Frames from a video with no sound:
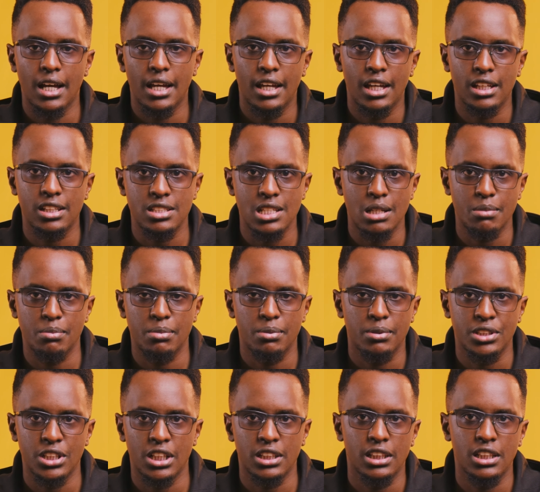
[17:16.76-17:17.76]
hit us up.
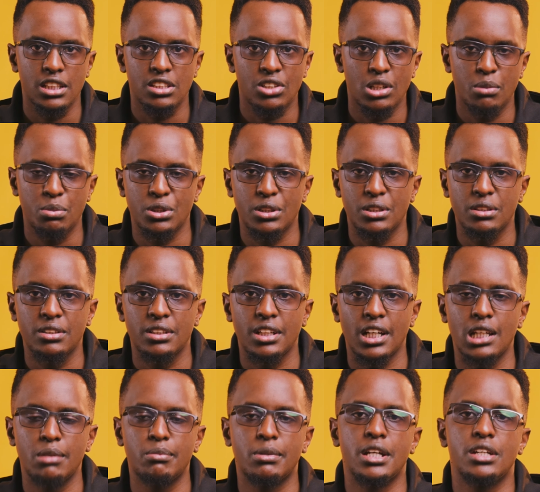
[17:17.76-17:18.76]
Check the description,
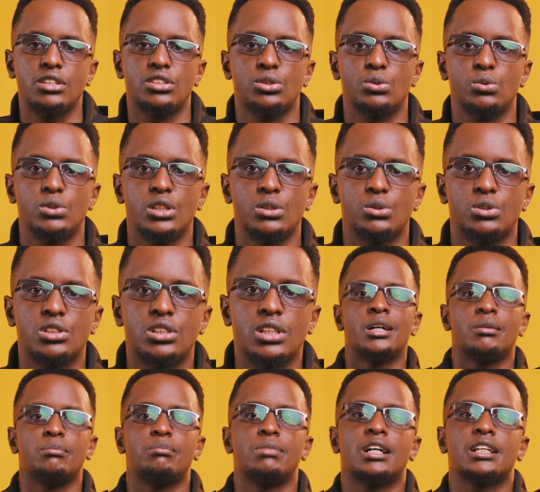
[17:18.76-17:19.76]
NMK Studios.
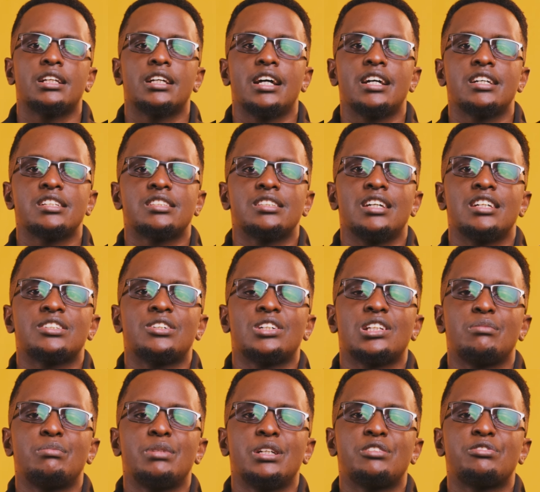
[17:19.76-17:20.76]
But guys, that's
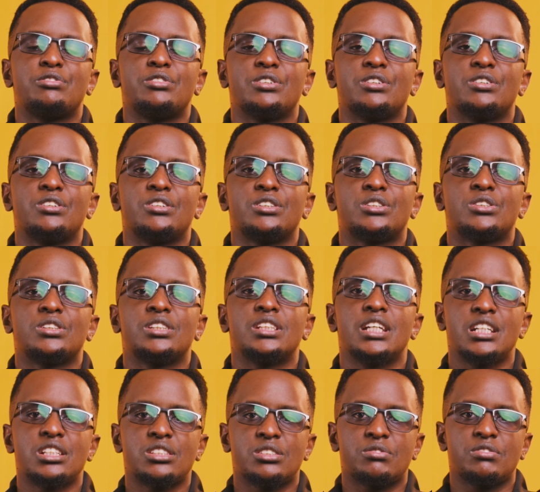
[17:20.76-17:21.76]
gonna be it for
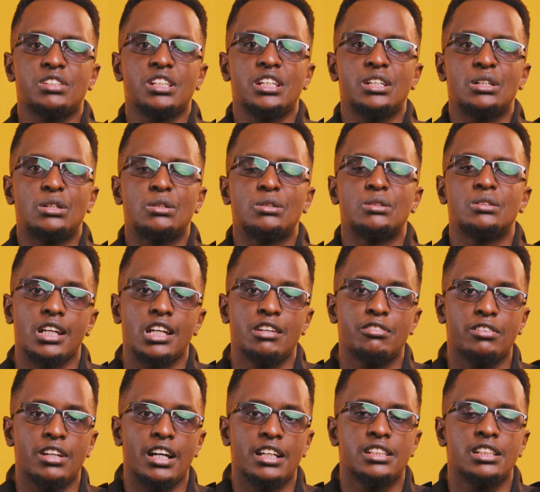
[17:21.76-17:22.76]
today's video.
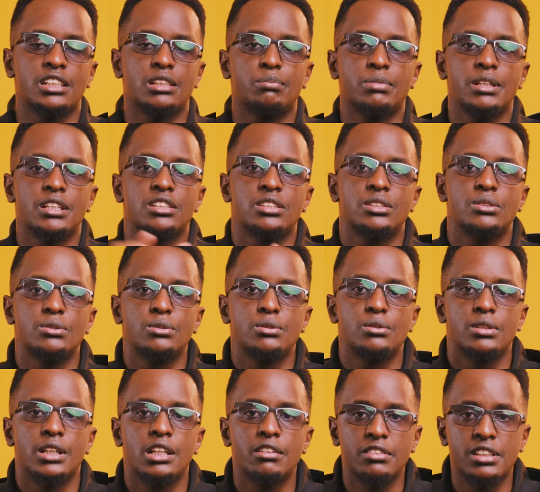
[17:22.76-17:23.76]
If you liked it, please do
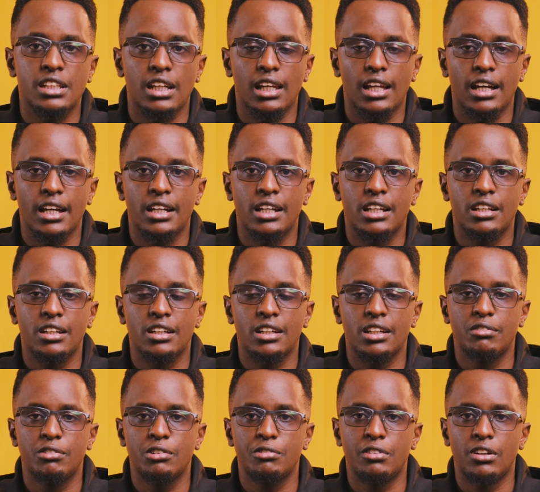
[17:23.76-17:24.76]
give it a like.
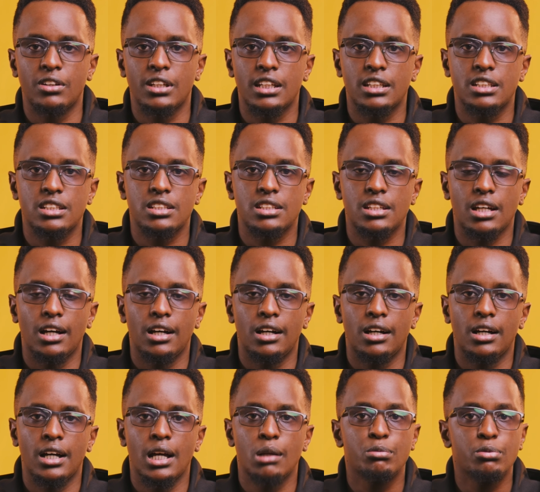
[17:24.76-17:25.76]
If you found it
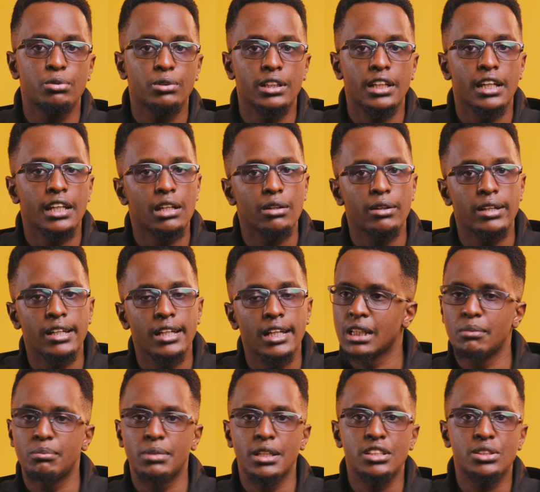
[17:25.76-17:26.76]
helpful in any way,
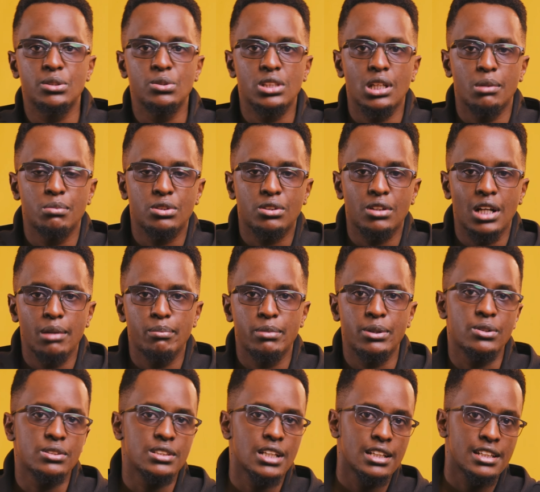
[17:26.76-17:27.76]
please do subscribe
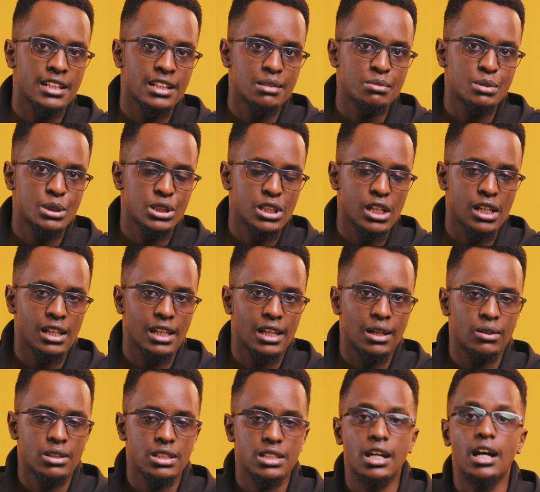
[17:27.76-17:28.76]
because that helps the channel
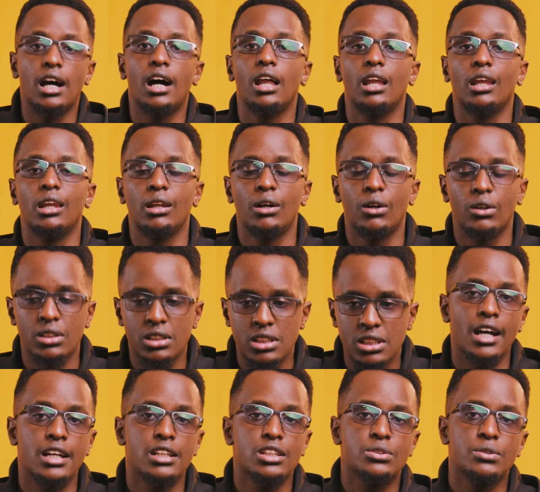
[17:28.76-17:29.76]
out a lot.
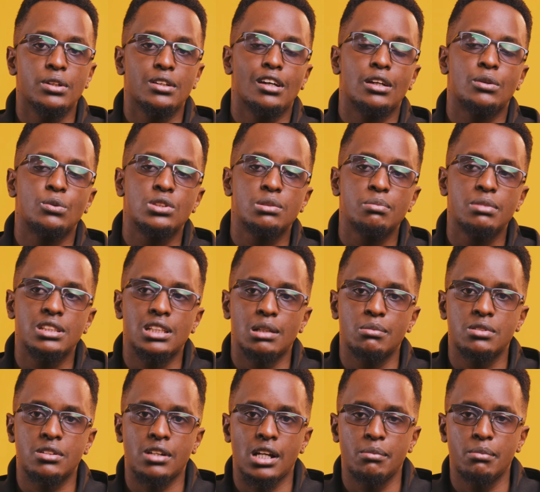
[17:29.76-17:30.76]
And to anyone who's been
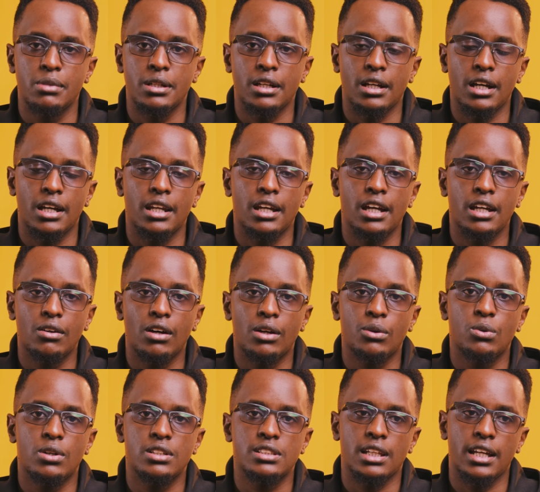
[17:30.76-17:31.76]
subscribing and anyone
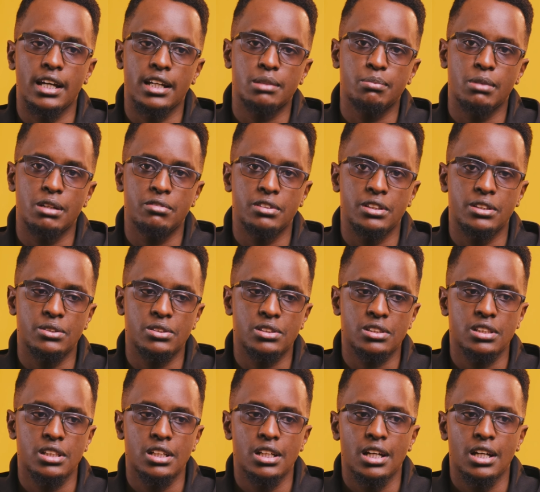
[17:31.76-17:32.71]
who has liked my videos,